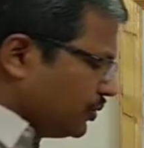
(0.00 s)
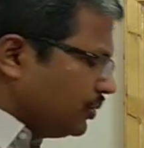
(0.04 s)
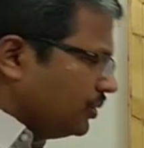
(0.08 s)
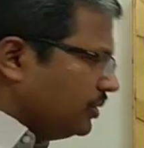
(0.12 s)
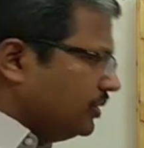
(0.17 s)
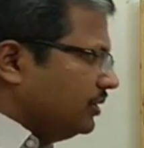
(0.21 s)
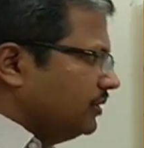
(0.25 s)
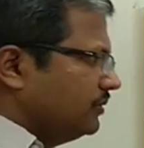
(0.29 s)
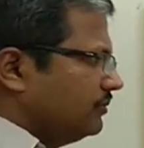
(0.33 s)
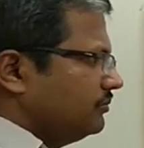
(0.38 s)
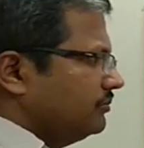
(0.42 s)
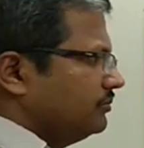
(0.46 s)

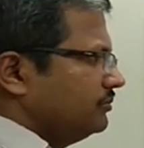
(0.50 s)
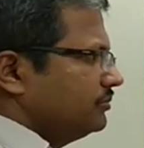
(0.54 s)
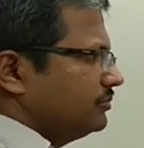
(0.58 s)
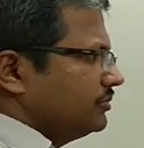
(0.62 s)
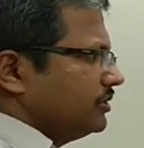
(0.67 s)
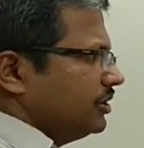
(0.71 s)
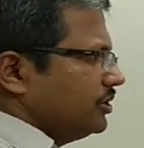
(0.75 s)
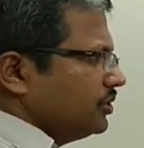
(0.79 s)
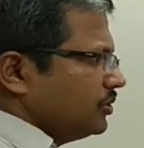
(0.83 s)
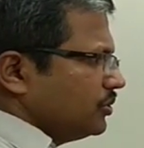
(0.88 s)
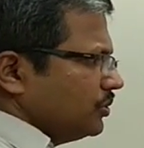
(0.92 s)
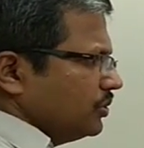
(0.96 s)
sugar.
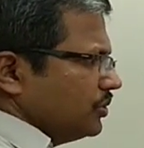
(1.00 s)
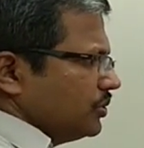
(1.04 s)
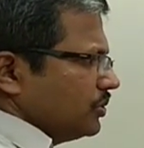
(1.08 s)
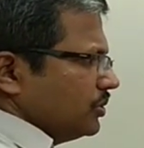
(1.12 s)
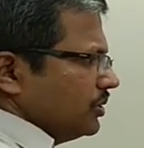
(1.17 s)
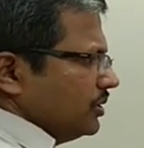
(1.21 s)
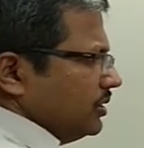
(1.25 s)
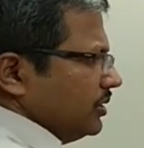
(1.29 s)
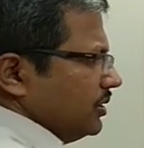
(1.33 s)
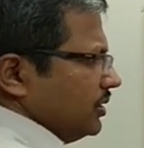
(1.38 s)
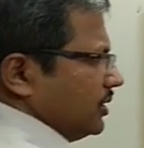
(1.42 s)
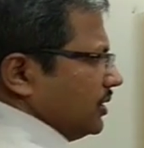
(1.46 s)
Tetra
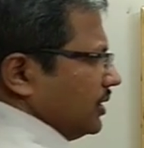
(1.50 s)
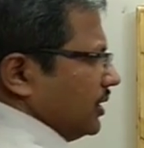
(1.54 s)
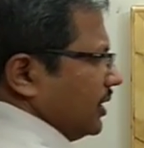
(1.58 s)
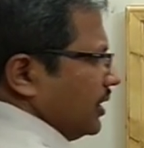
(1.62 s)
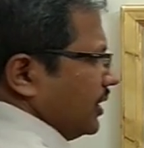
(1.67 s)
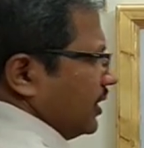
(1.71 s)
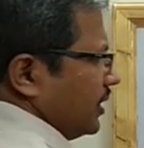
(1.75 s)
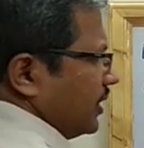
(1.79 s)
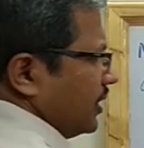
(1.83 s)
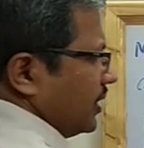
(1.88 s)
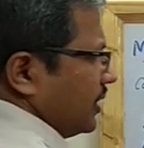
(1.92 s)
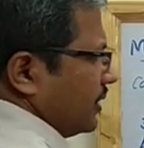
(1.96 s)
sugar,
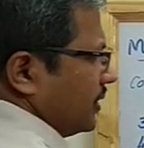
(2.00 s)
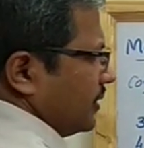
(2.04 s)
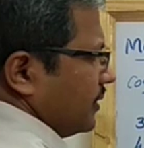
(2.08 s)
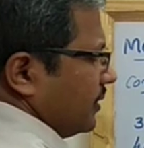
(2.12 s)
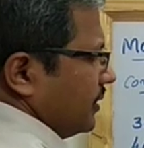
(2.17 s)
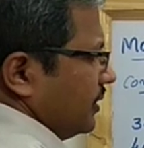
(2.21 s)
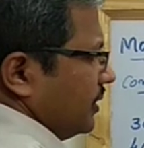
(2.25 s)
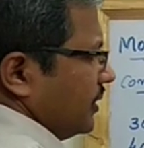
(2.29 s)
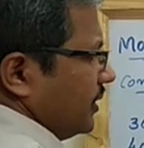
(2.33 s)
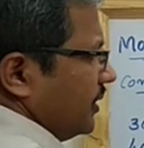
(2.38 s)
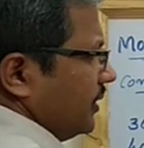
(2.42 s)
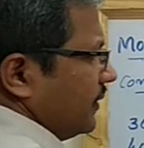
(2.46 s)

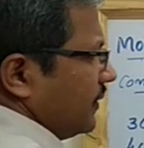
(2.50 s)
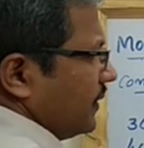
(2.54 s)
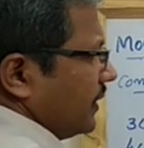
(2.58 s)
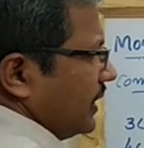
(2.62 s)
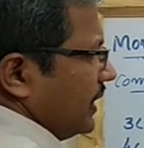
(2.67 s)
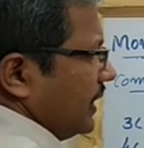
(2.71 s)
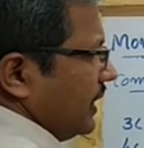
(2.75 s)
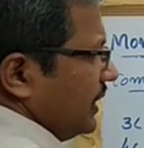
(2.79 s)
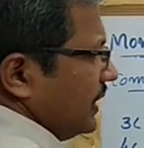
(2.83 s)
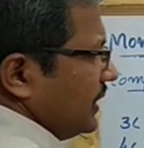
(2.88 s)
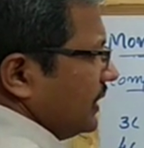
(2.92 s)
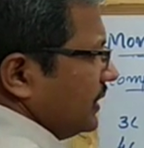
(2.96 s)
there
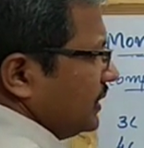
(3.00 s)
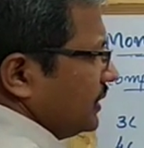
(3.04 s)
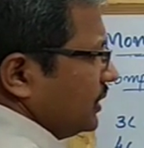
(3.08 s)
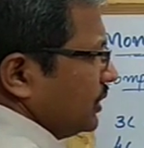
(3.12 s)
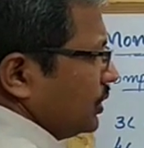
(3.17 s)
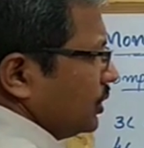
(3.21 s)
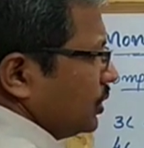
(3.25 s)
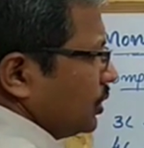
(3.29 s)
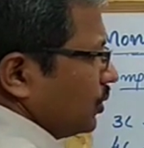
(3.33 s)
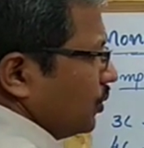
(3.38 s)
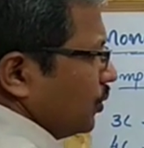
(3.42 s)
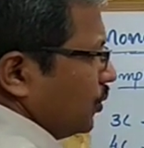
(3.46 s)
is
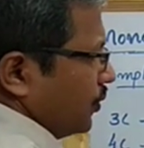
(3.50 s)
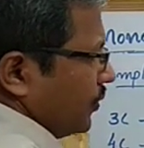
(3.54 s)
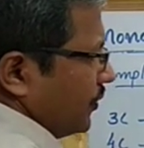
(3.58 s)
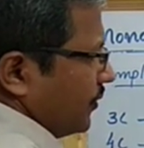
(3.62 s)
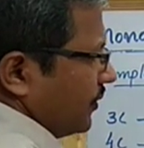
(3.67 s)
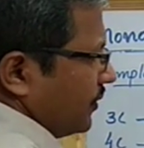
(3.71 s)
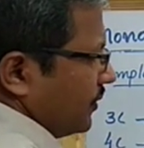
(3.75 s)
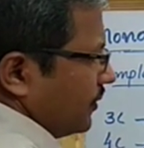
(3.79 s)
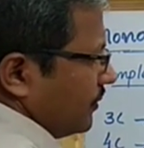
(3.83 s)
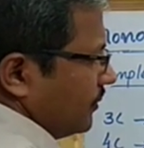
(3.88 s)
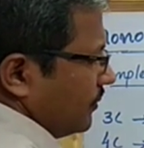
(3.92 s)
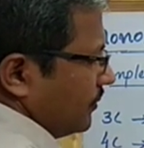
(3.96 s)

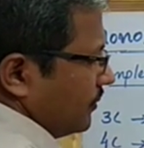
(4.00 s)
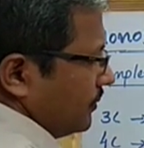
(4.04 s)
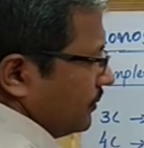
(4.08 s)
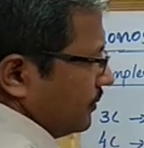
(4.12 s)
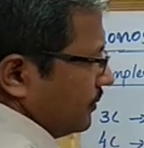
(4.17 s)
erythrose.